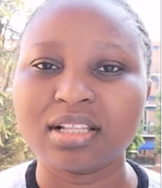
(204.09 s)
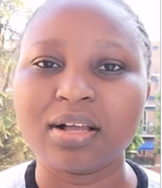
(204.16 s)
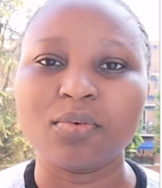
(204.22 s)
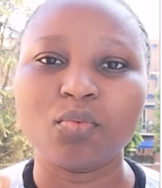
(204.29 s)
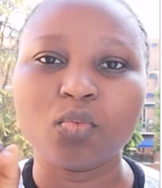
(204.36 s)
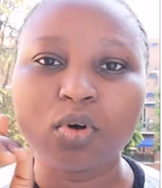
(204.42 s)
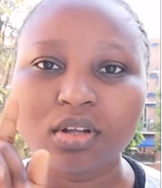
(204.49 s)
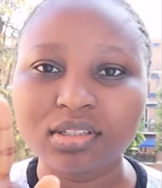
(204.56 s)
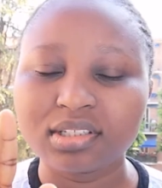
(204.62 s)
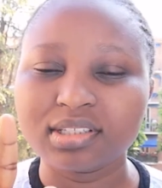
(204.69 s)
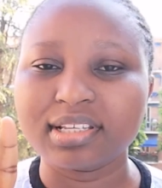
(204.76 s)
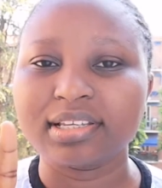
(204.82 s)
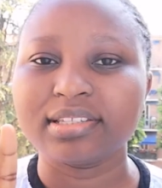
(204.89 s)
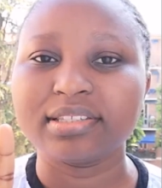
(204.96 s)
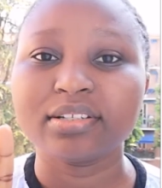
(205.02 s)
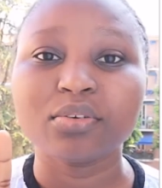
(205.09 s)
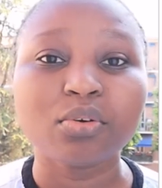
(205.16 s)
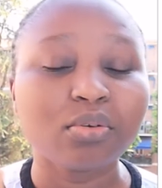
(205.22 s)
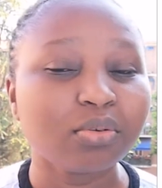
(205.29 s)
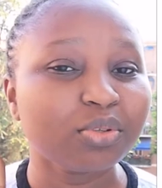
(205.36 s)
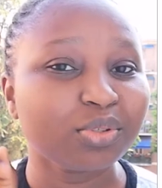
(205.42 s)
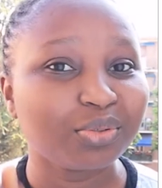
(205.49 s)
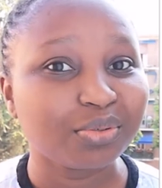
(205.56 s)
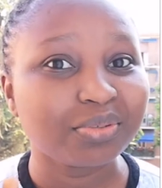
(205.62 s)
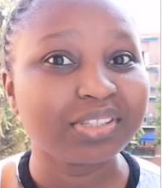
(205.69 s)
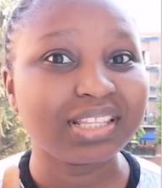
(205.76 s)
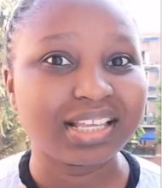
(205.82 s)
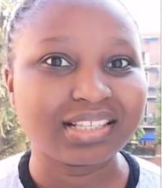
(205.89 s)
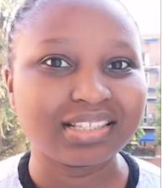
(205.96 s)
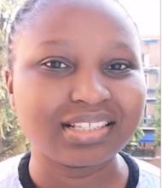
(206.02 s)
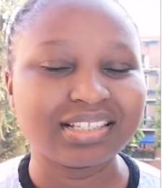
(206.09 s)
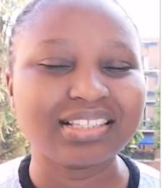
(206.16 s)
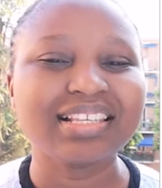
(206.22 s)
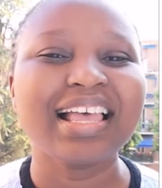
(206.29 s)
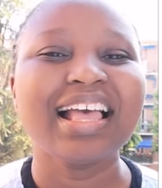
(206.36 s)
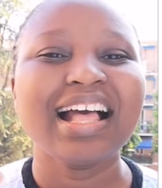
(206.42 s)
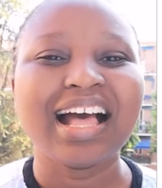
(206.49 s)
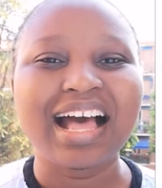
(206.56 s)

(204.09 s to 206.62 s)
Now one testicle, two testes